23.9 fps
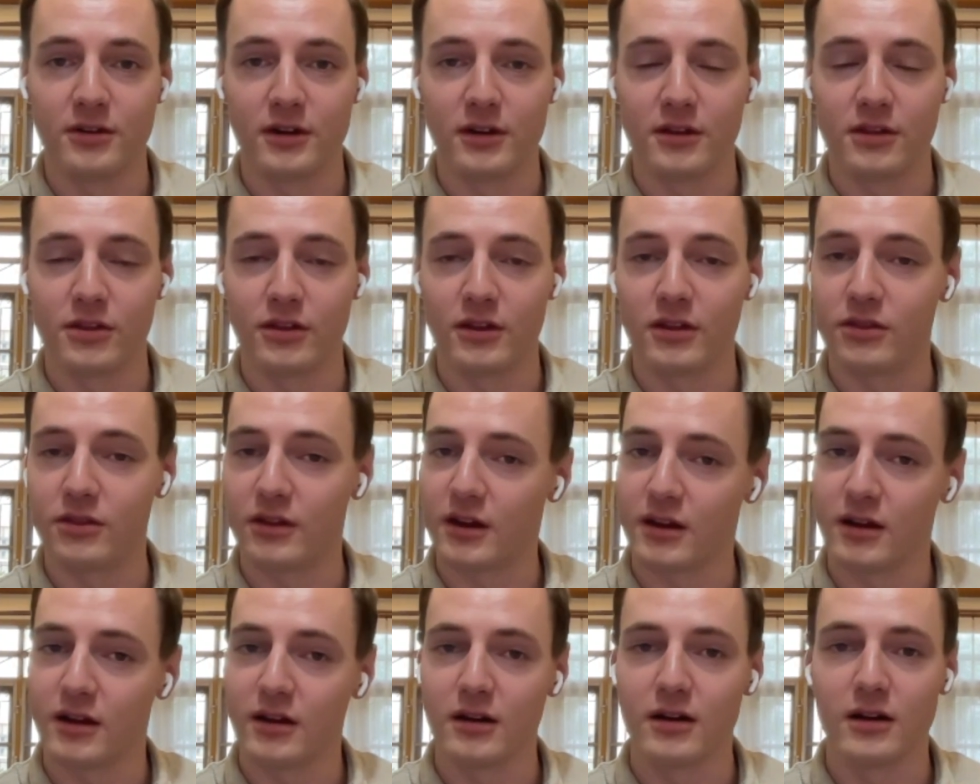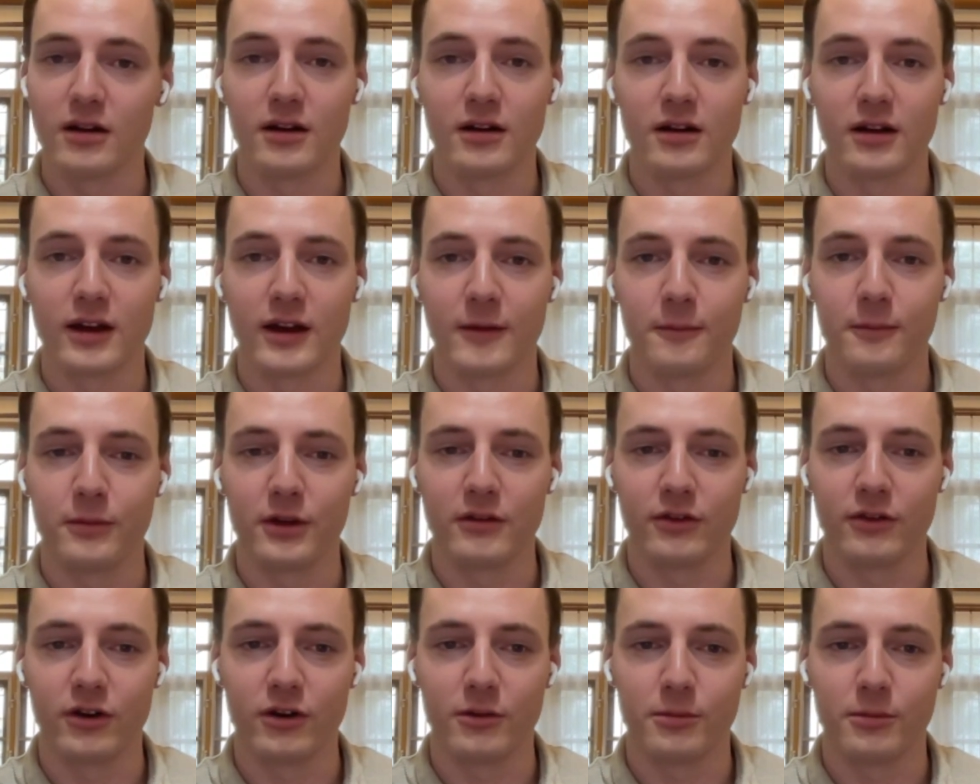I think there can be a
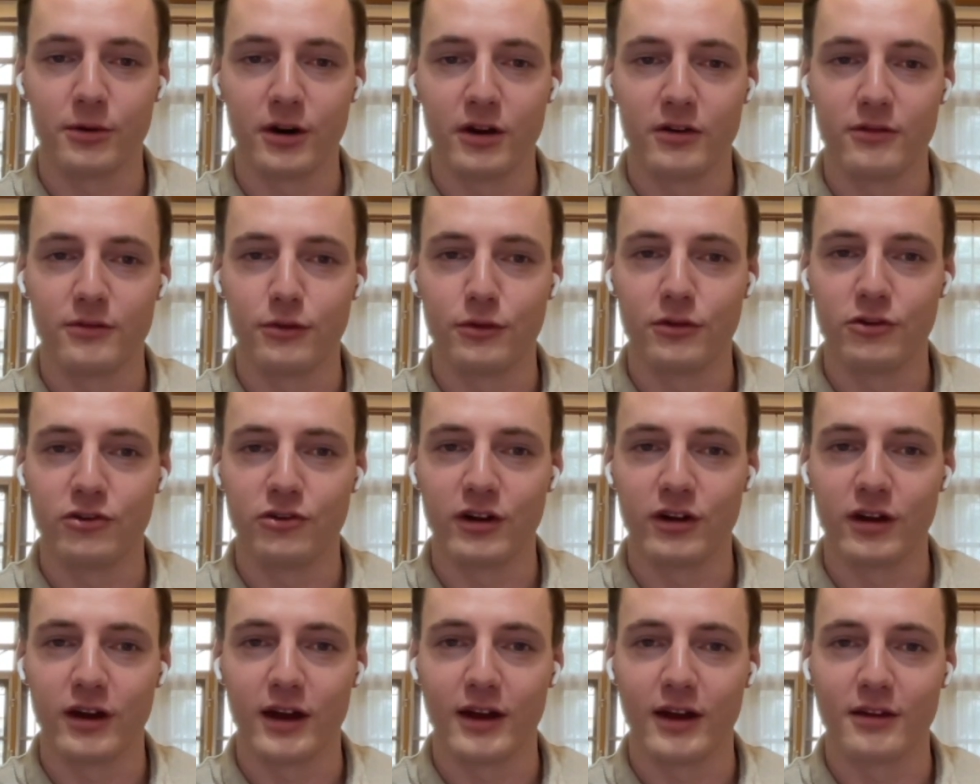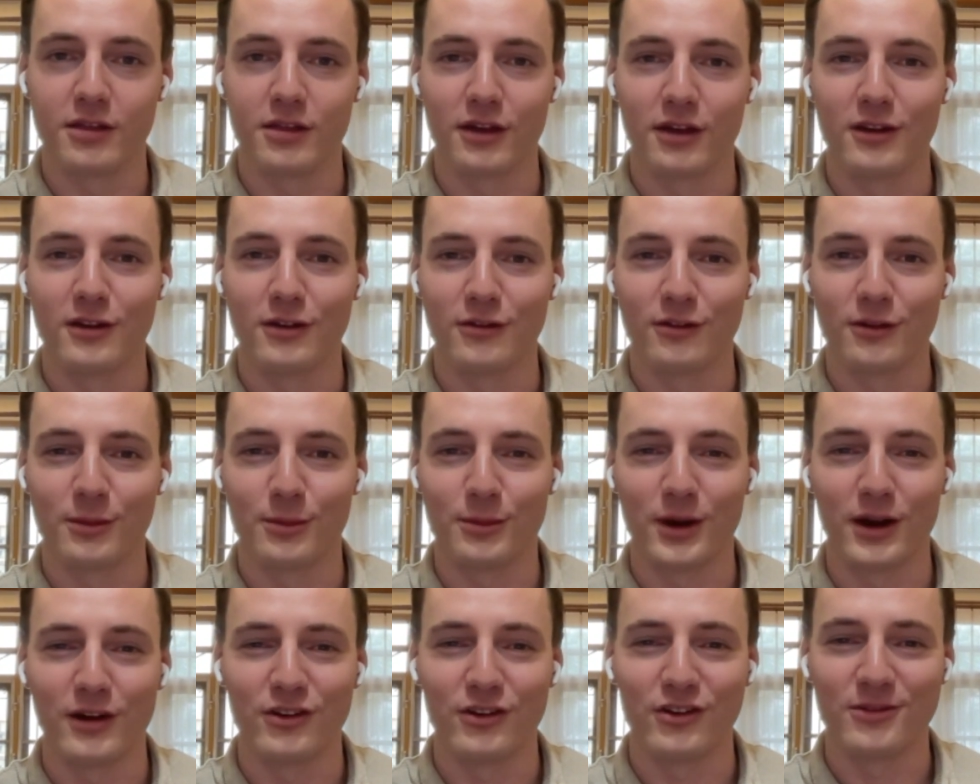very bright future ahead. Thank you very
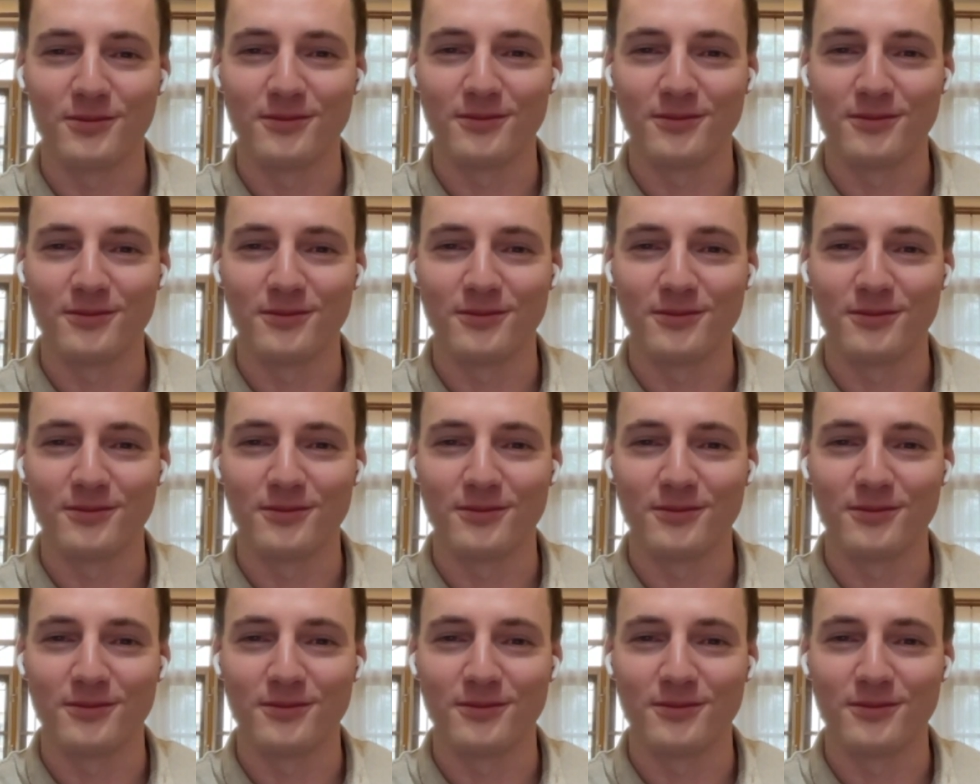much.